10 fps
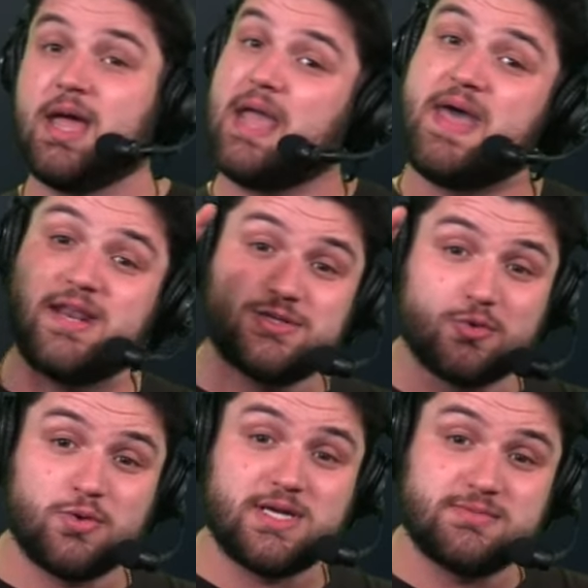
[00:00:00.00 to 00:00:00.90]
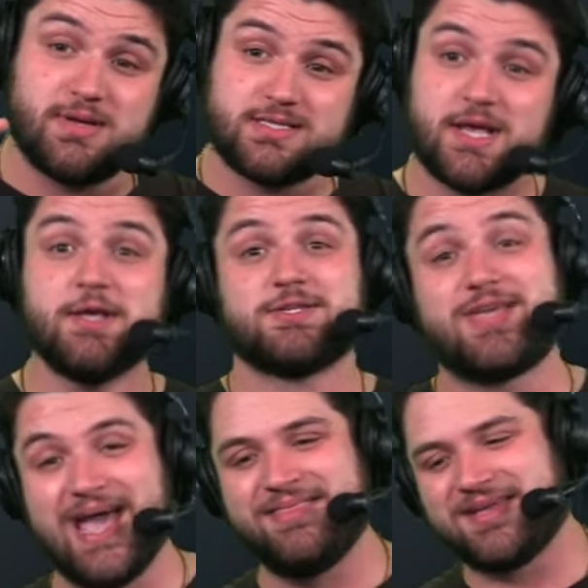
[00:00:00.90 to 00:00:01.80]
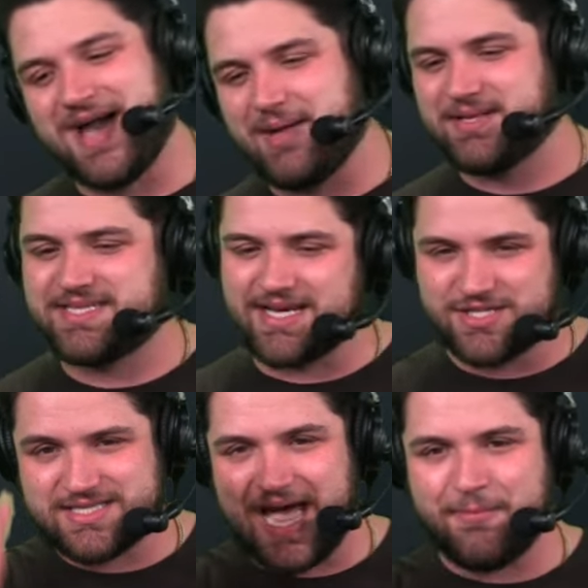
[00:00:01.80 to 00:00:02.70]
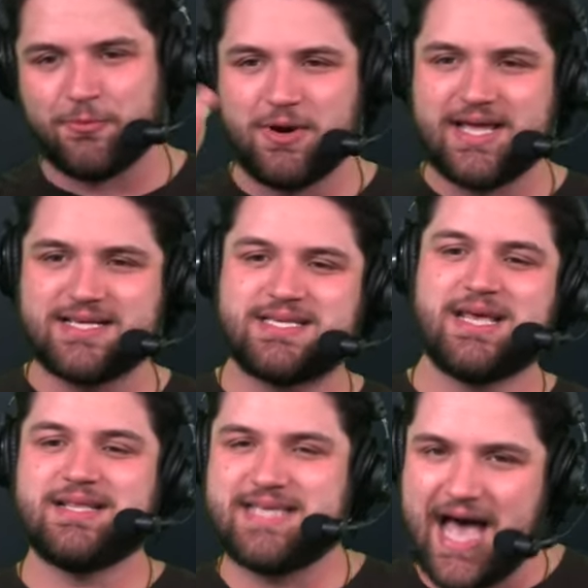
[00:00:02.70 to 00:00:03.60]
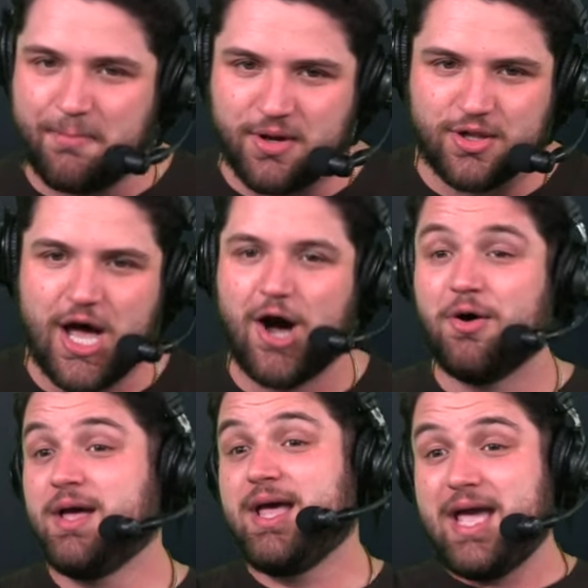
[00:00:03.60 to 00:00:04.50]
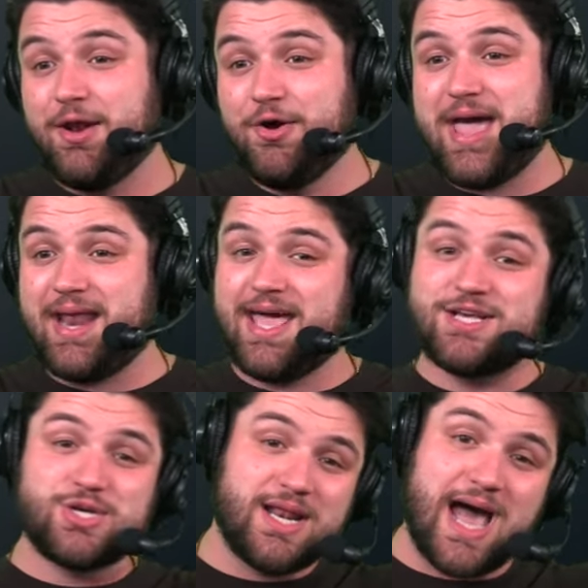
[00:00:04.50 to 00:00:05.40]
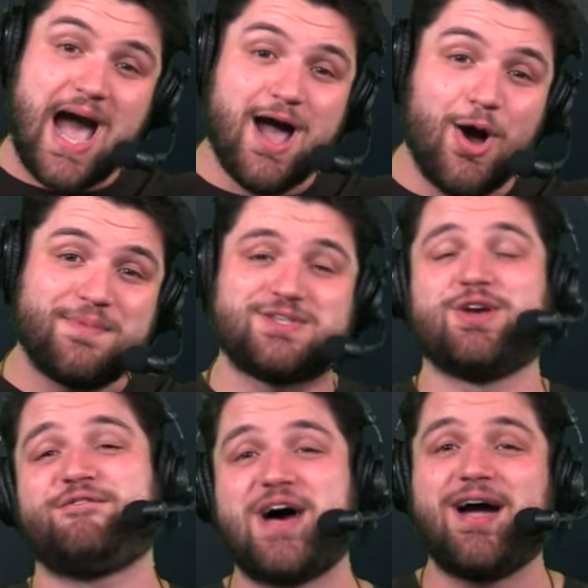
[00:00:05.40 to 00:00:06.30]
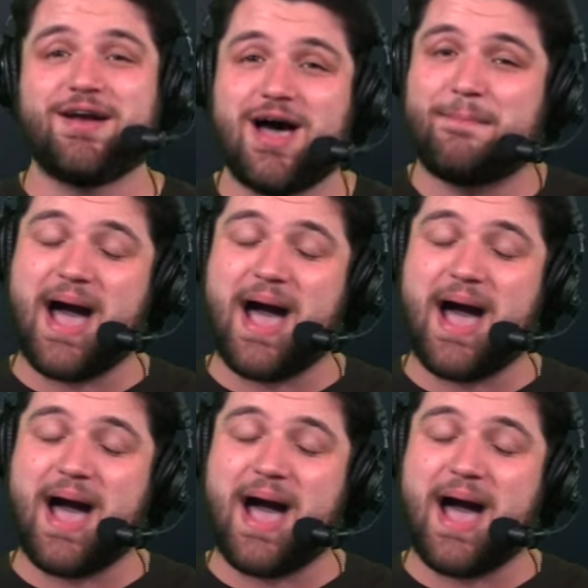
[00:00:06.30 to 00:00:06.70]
and that is Rizmus. So get in the comment section, type Rizz down below. And Houdat Nation, I hope that you're fired up.